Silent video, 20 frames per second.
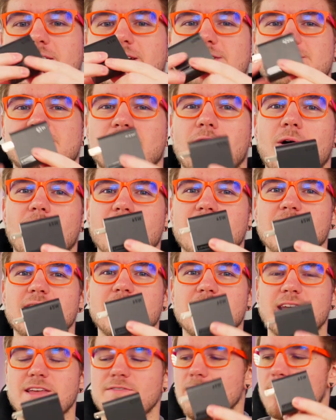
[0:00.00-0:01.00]
So
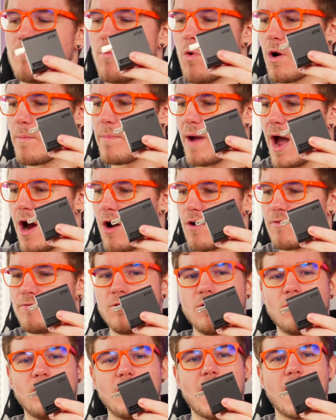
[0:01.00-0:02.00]
an even more
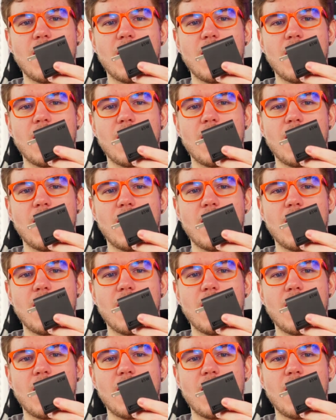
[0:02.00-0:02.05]
powerful